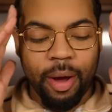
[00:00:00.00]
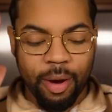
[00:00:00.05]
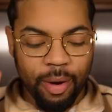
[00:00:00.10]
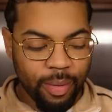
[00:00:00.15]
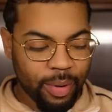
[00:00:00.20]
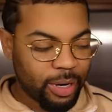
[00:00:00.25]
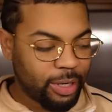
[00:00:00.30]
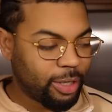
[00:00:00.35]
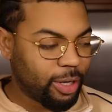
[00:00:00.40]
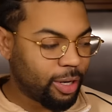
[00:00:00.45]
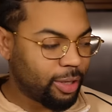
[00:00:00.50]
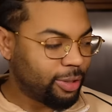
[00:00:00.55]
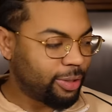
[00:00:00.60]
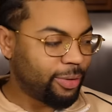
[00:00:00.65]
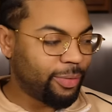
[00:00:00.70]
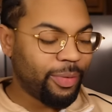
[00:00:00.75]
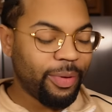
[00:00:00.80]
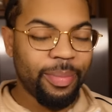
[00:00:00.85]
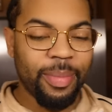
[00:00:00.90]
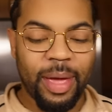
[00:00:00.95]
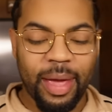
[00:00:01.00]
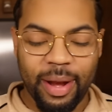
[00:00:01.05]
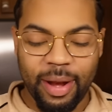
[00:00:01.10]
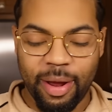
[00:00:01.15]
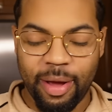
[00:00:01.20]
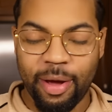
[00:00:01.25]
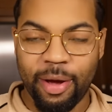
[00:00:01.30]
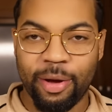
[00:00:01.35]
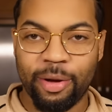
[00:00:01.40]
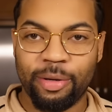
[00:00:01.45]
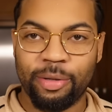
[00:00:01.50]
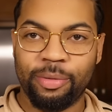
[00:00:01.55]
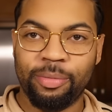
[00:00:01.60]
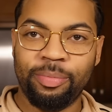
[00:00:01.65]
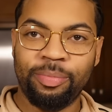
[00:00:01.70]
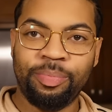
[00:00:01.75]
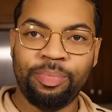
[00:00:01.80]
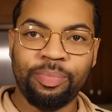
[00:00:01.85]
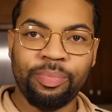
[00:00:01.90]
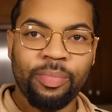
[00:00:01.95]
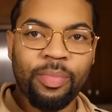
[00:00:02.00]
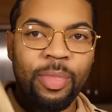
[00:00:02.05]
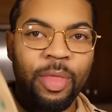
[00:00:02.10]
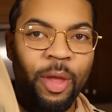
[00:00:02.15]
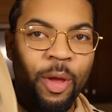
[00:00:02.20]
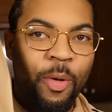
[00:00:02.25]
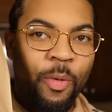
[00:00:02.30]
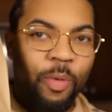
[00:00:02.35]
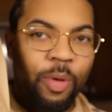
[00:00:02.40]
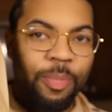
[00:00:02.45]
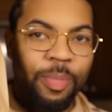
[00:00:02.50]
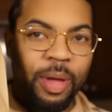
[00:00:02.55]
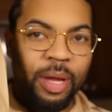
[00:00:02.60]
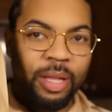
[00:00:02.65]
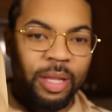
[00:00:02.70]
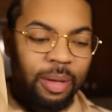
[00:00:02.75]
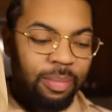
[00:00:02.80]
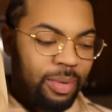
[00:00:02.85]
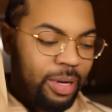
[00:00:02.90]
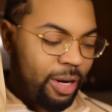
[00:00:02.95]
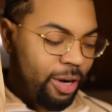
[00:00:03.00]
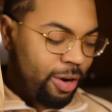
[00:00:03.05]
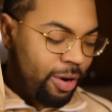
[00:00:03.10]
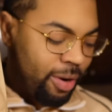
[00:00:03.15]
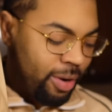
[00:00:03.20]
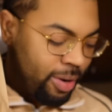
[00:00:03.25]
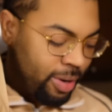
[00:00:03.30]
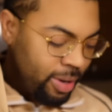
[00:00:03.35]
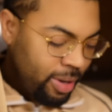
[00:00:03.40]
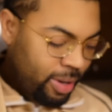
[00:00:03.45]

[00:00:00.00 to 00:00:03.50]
All right, y'all, so we made it home. We picked up dinner.